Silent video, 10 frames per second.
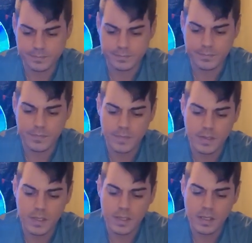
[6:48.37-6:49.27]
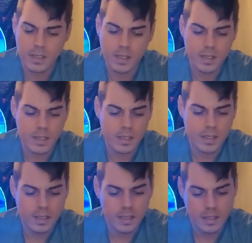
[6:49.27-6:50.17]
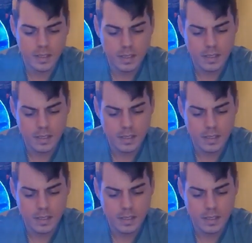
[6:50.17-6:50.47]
(no one is talking)